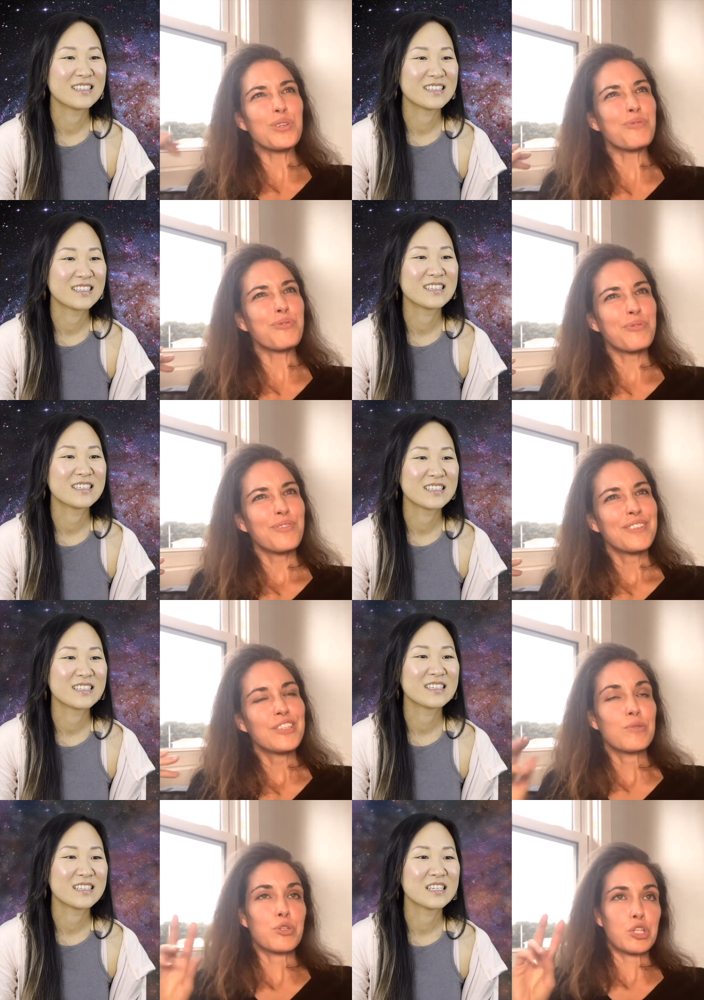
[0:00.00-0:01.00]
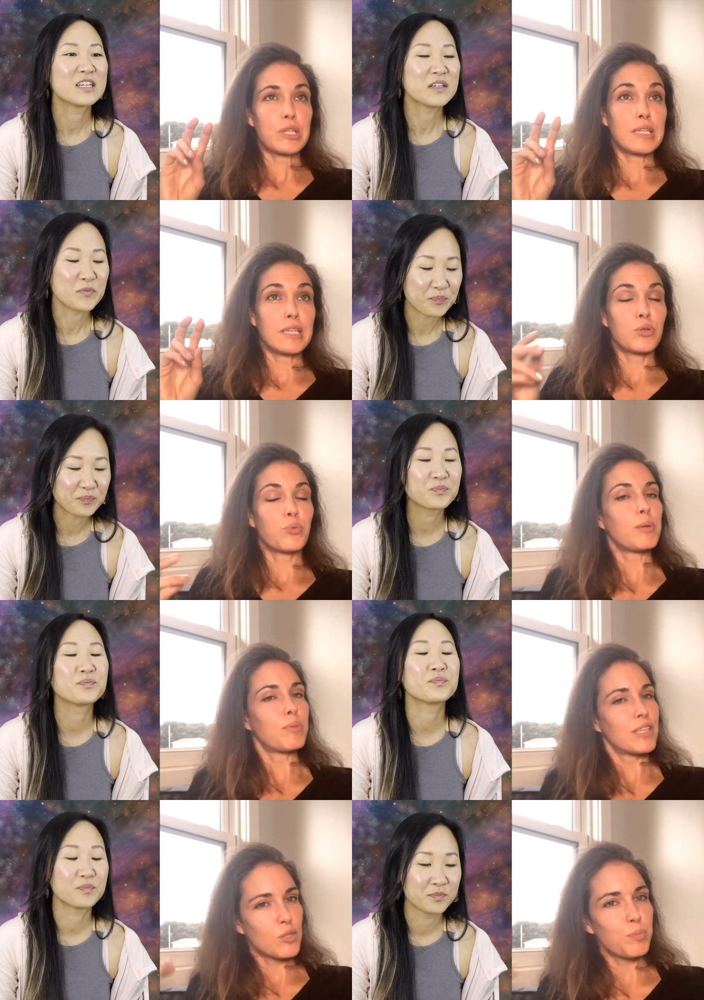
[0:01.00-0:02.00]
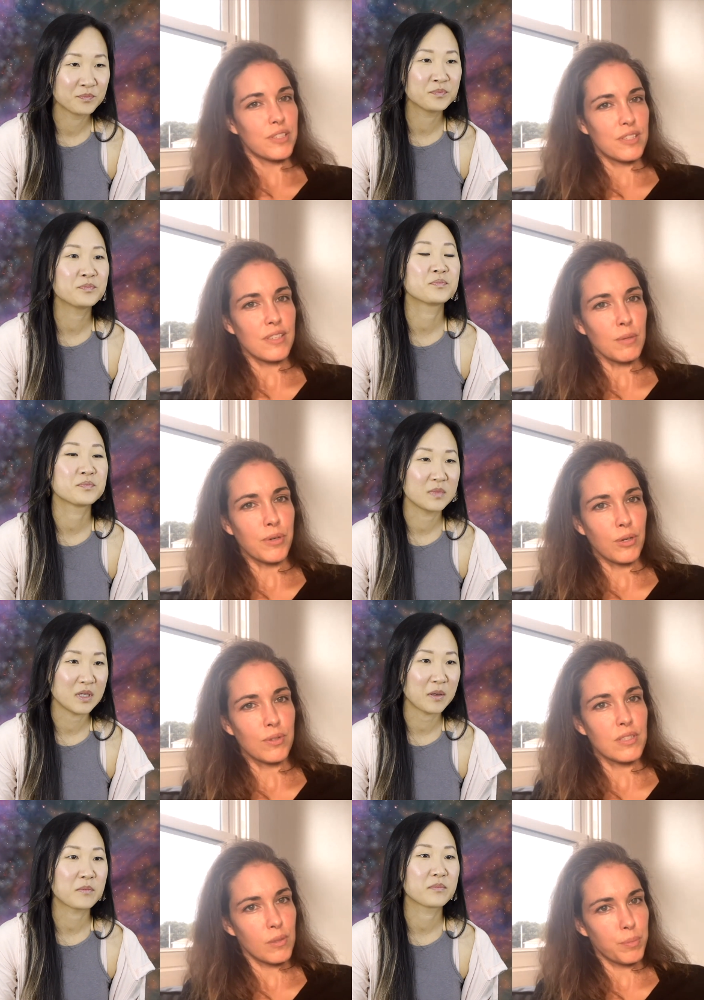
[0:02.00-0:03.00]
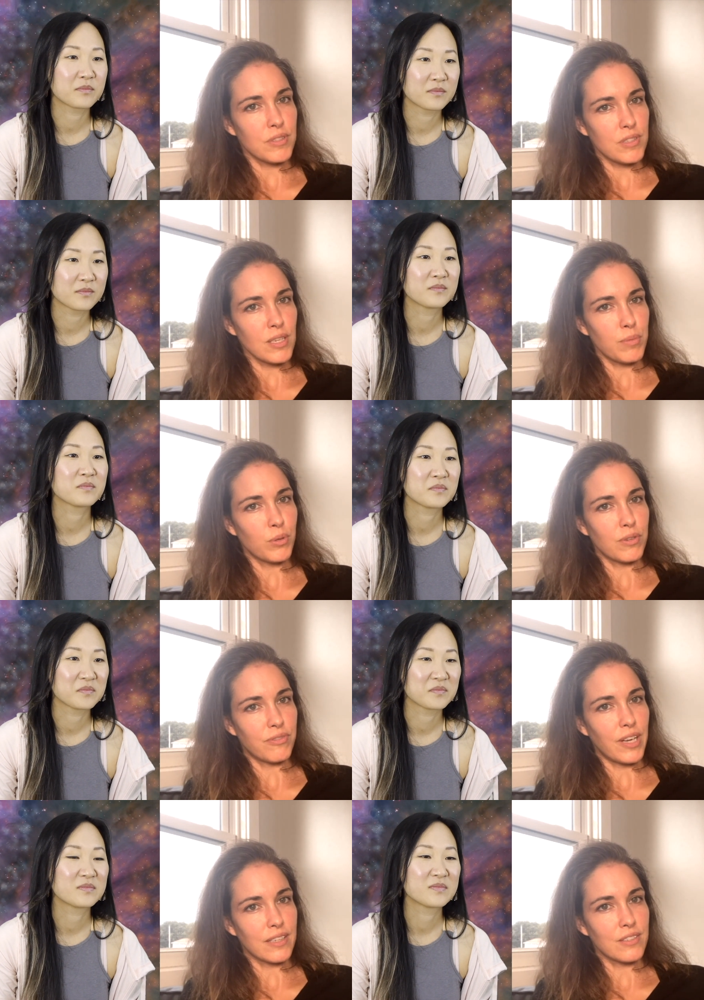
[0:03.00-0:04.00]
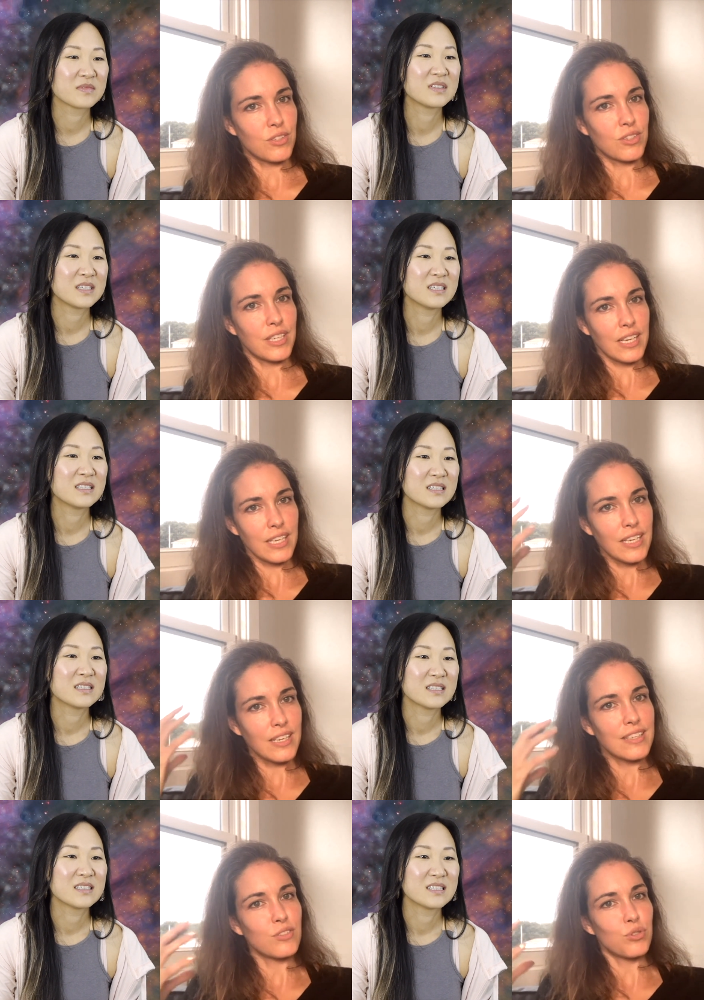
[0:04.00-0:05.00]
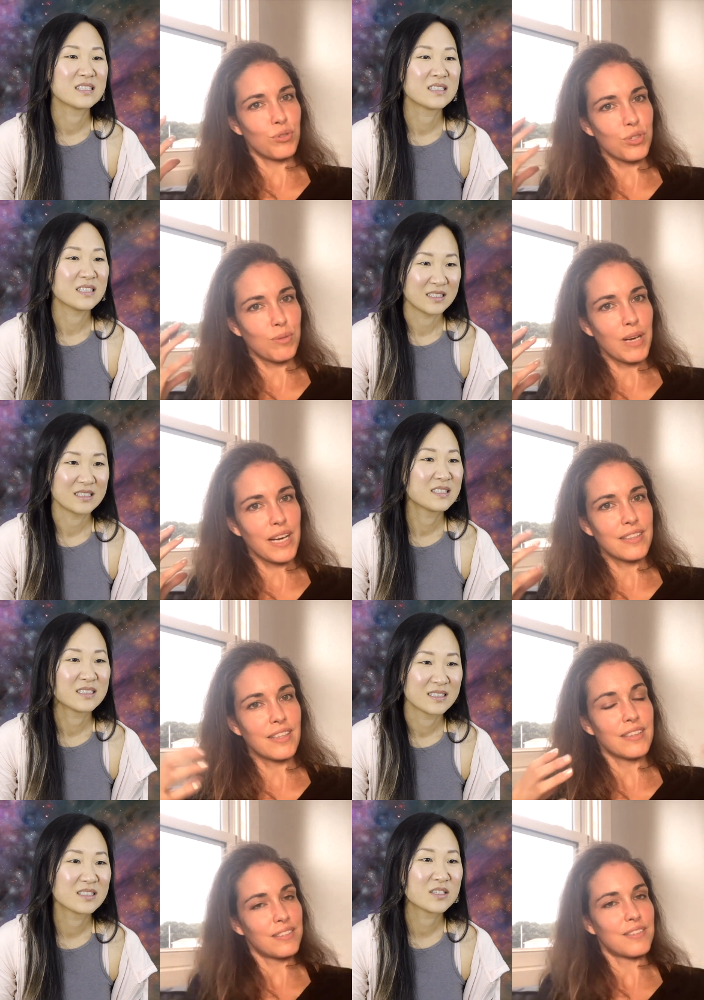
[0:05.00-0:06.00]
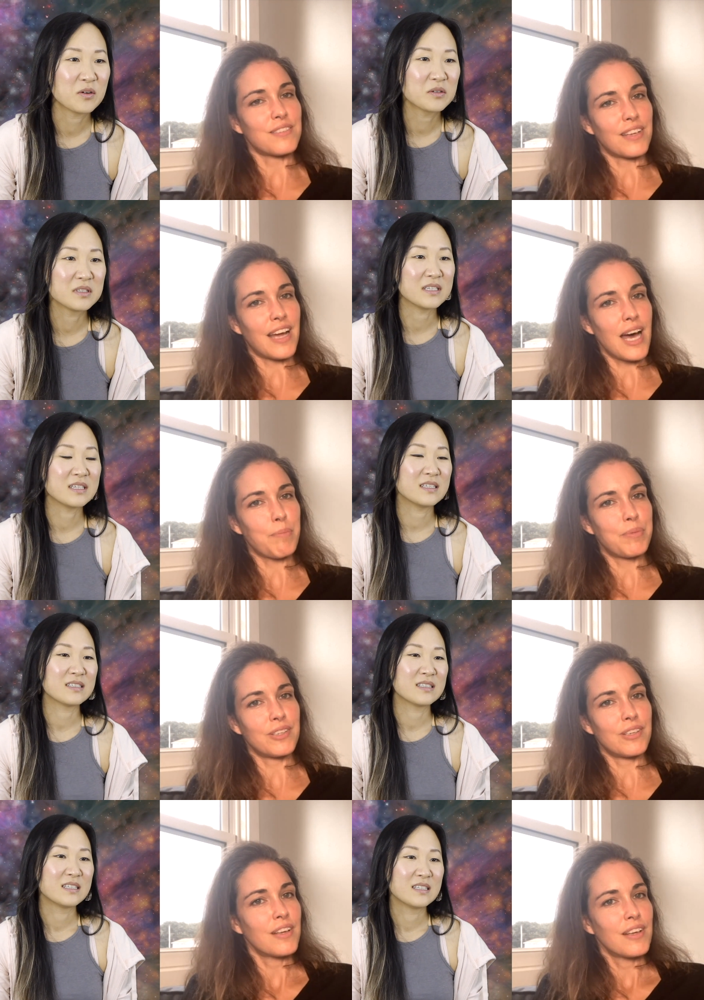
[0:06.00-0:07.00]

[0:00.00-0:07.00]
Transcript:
Speaker 1: of cheating in a way, but it's placebo. It's the placebo effect. You're getting it into your mind that this is going to happen.